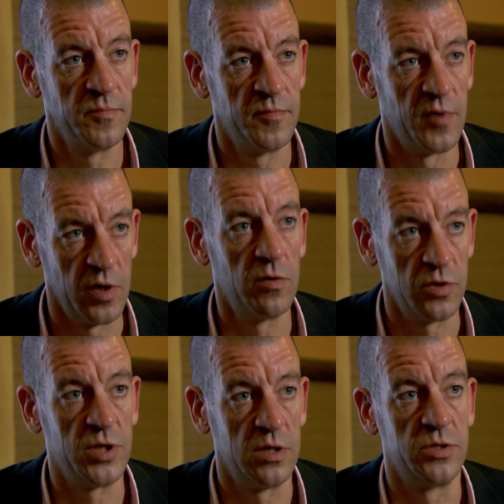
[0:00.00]
for young
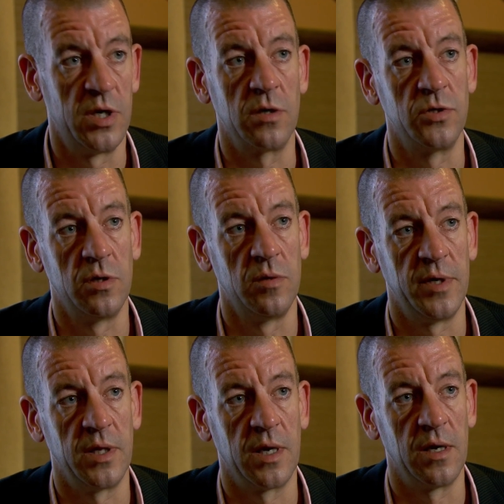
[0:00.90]
children are controlled
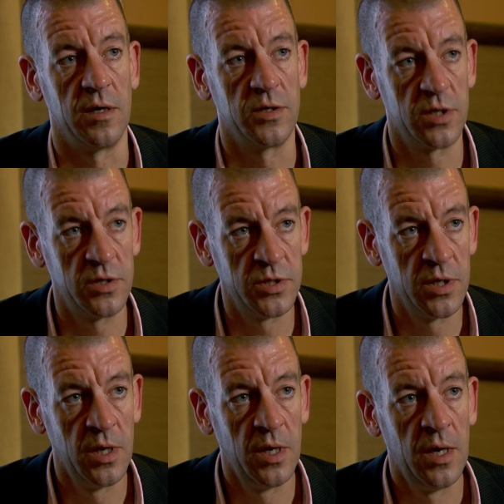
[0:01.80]
by the Catholic Church.
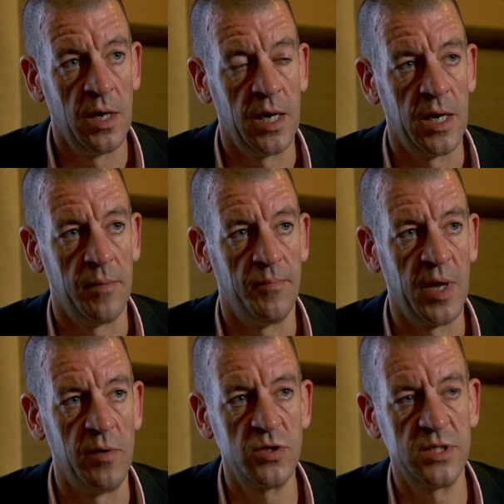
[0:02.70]

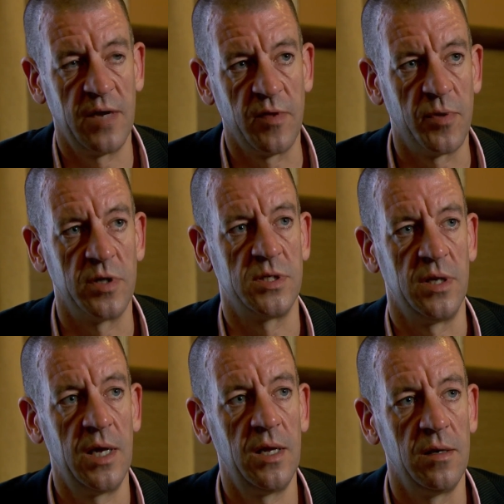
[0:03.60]
Now, it doesn't have the
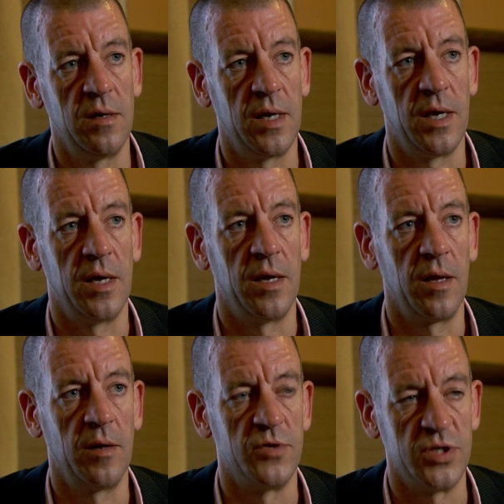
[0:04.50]
personnel,
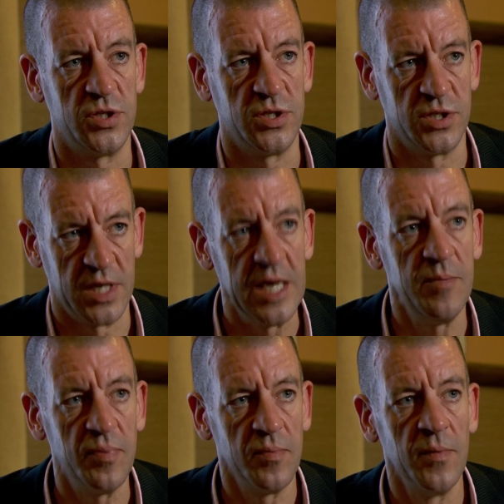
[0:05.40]
you know, to
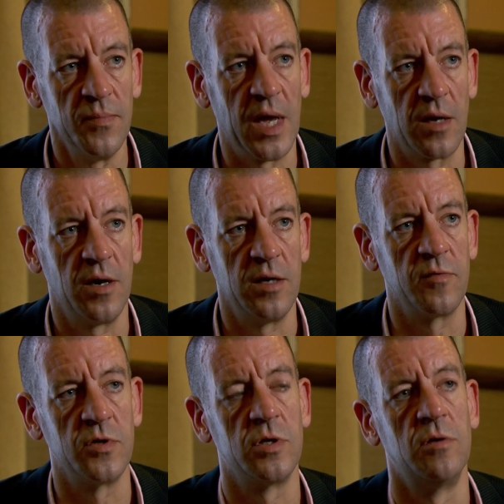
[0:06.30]
keep that kind of
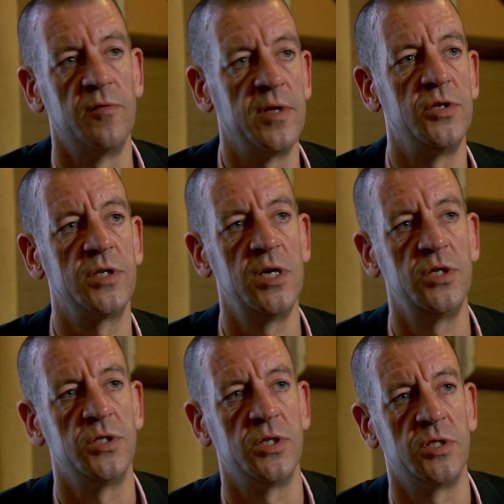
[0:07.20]
control over the
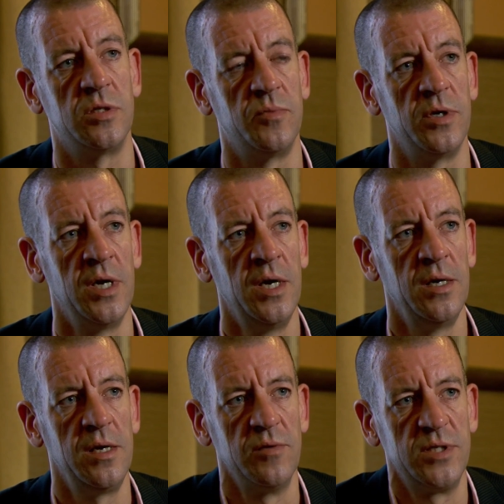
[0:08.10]
education system. But
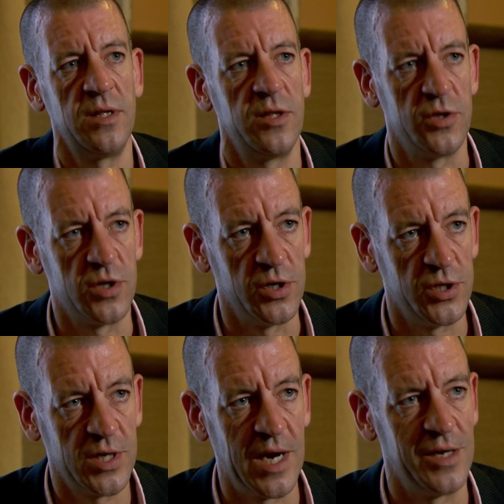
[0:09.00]
you know, it's not that the
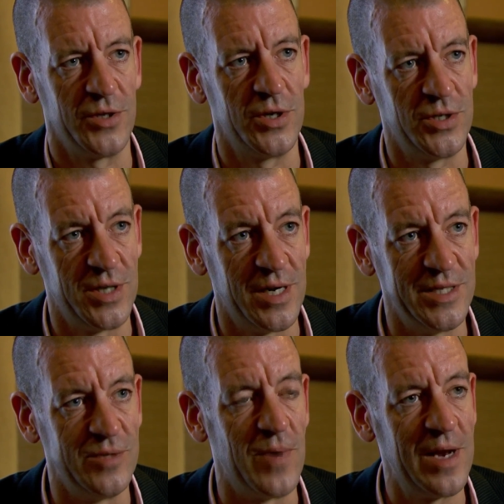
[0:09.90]
Catholic Church in Ireland
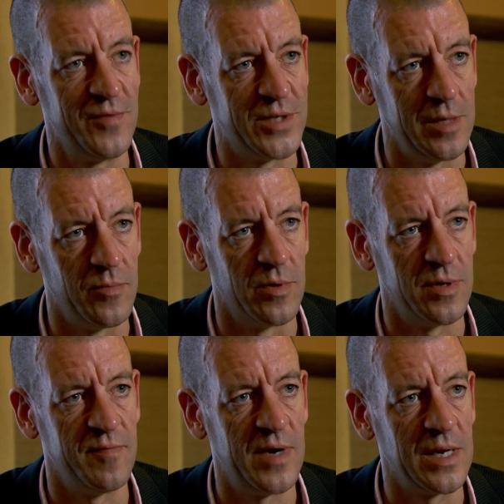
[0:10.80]
isn't relevant anymore.
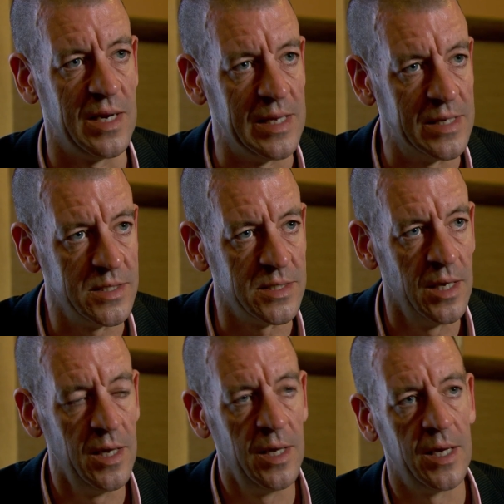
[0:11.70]
It emphatically is
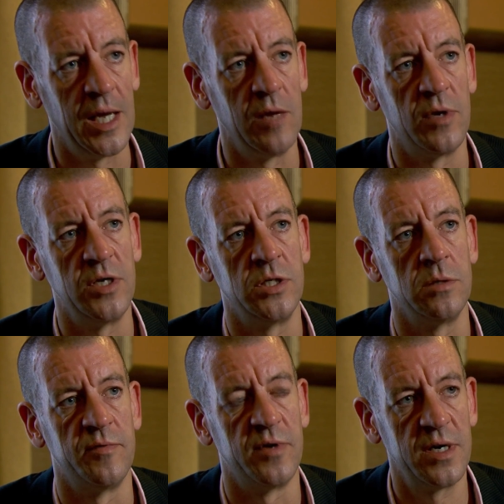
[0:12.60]
in relation to
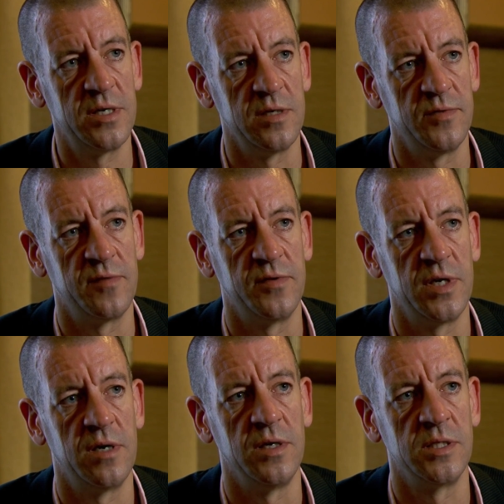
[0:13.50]
a variety of different
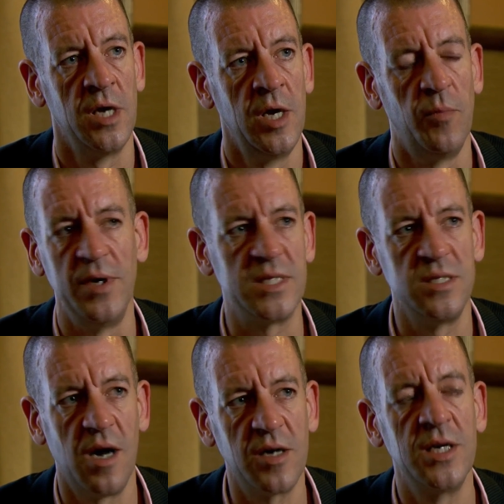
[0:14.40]
areas. But it's
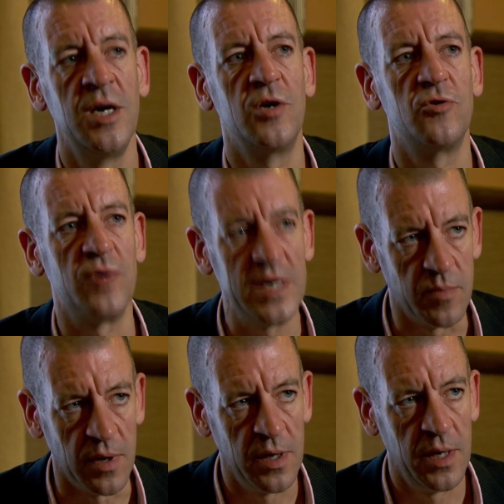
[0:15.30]
not
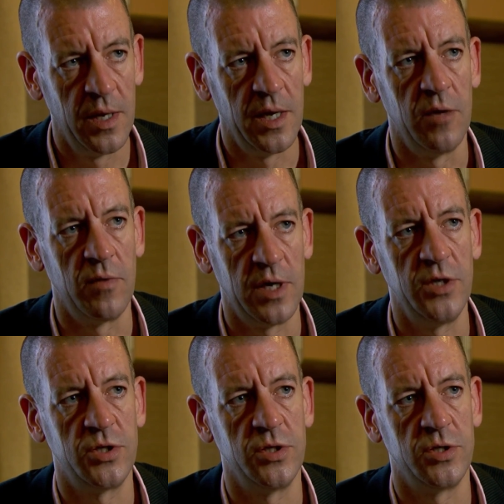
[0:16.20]
credible in
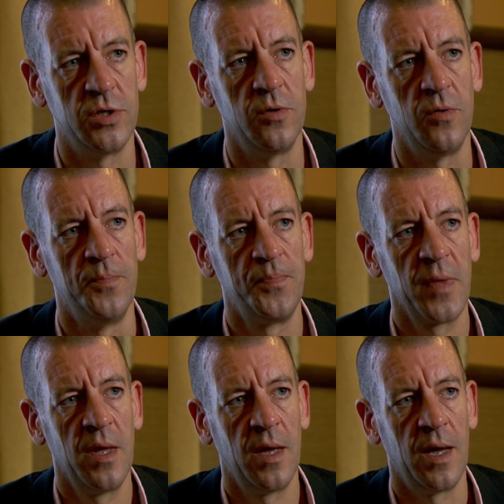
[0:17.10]
relation to
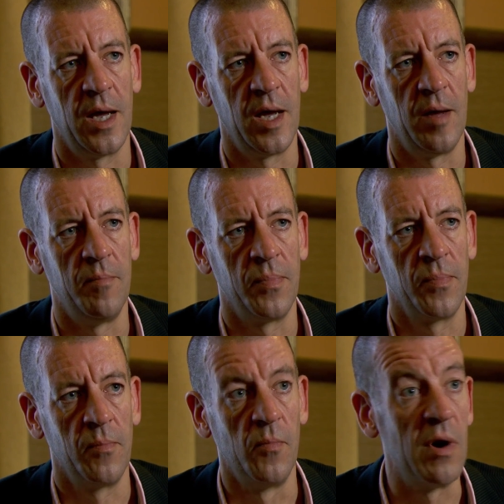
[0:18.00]

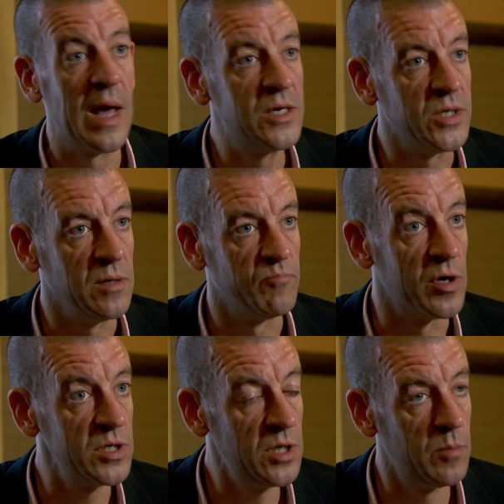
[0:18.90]
morality,
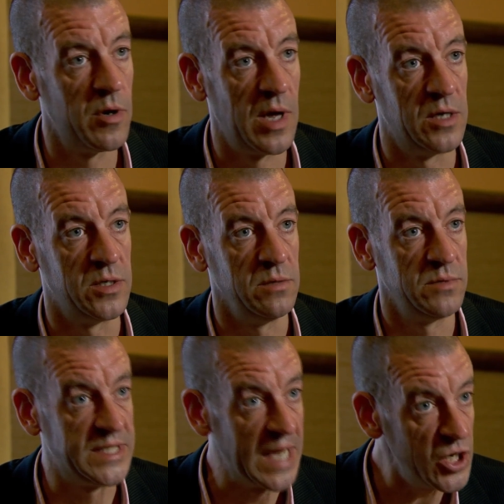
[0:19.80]
personal morality,
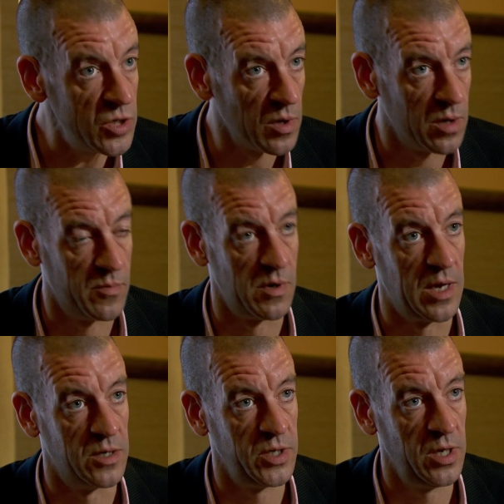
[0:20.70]
sexual
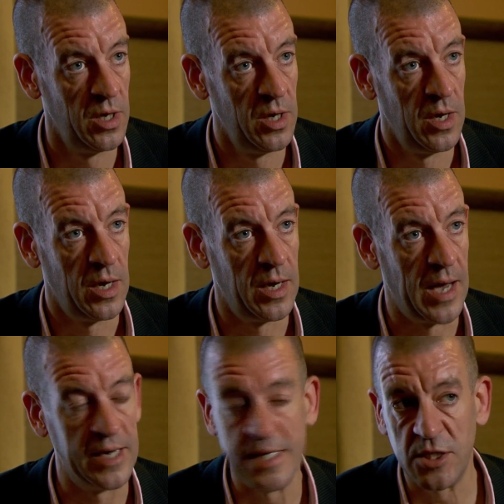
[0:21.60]
morality.
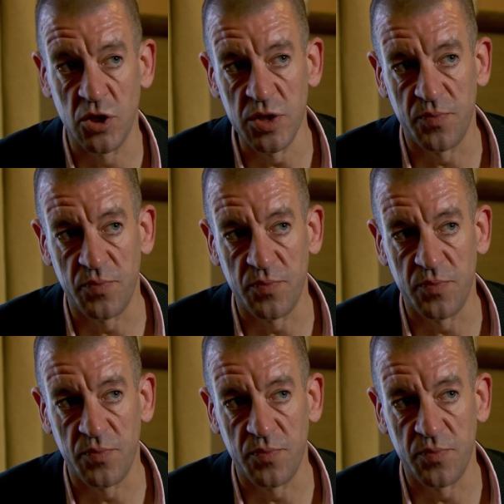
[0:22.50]
And it had such a